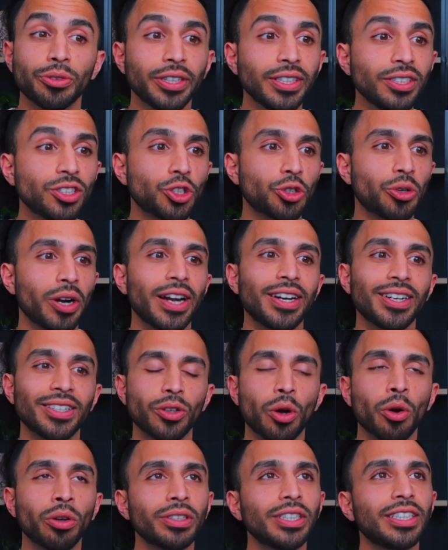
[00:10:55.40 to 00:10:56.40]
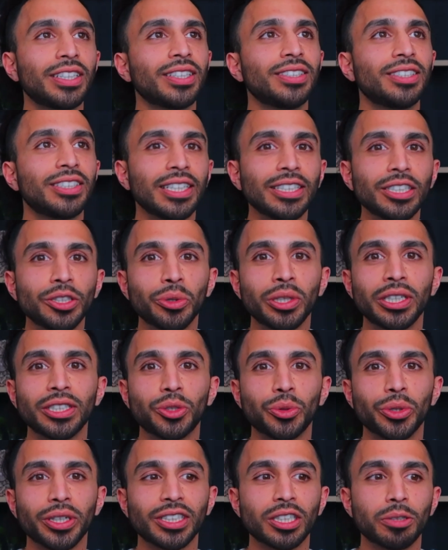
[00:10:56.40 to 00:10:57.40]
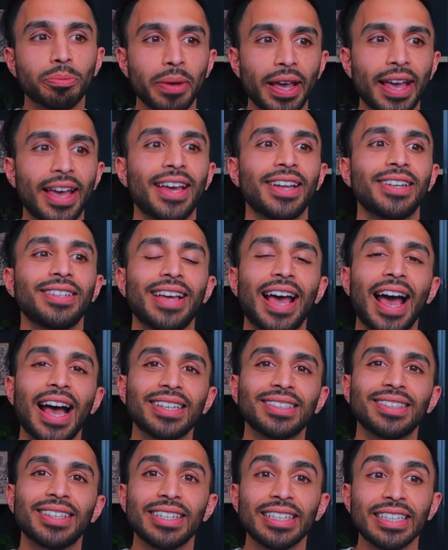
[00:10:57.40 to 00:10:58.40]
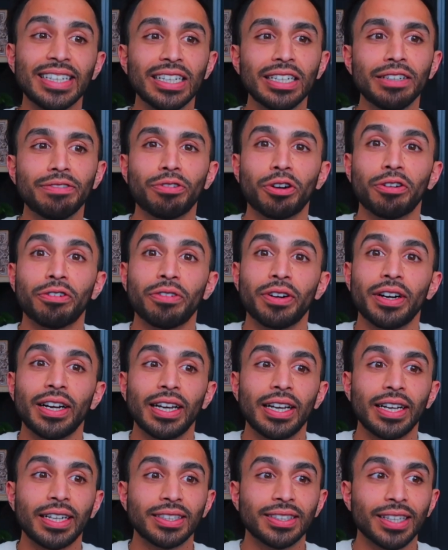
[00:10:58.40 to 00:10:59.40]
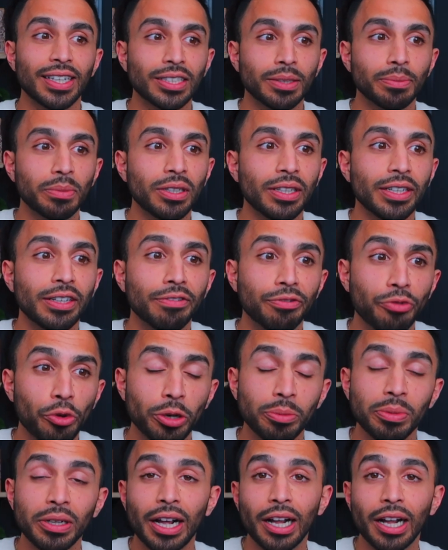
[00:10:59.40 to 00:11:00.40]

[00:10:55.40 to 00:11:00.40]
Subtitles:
this trend is only continuing to expand as the need for accessible and affordable